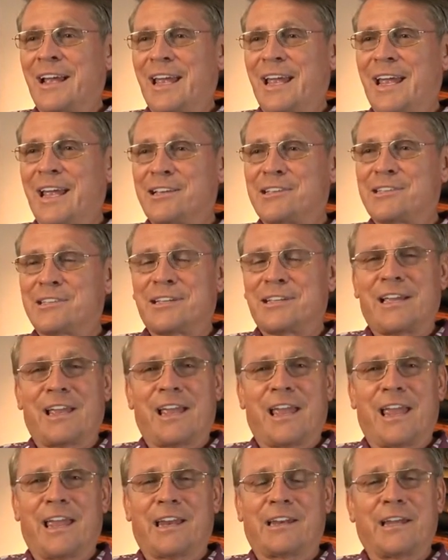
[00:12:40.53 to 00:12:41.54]

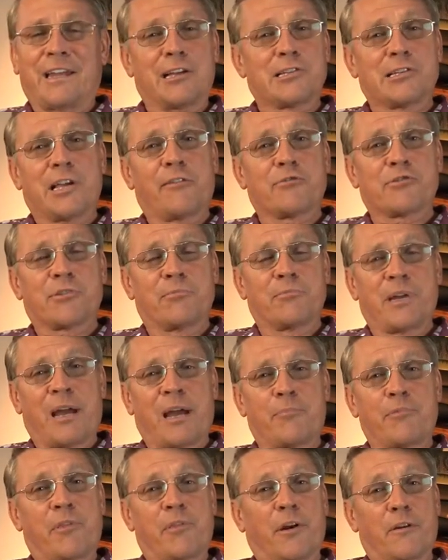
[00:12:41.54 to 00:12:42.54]
It does have some
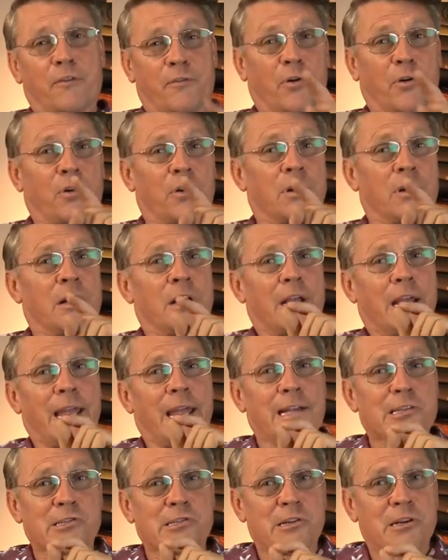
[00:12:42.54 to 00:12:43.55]
depth. Therefore,
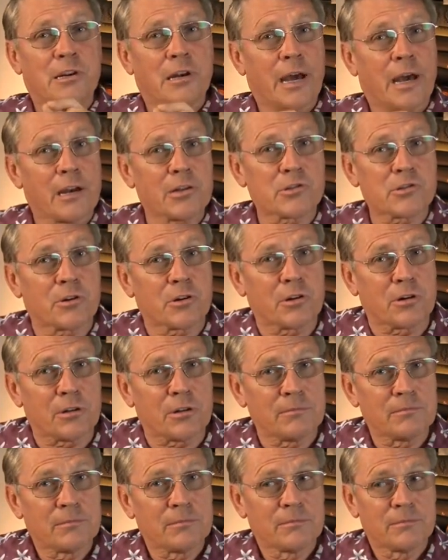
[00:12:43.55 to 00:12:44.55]
it's not a
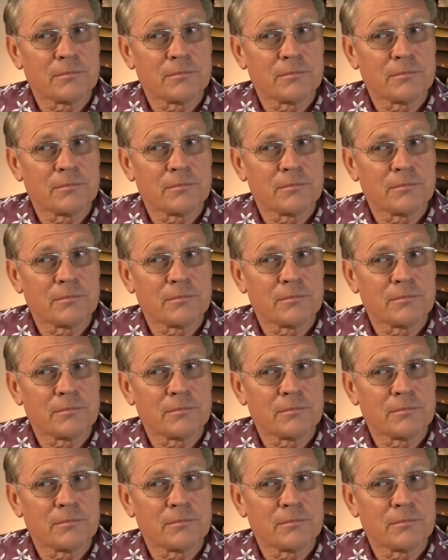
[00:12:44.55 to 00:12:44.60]
circle.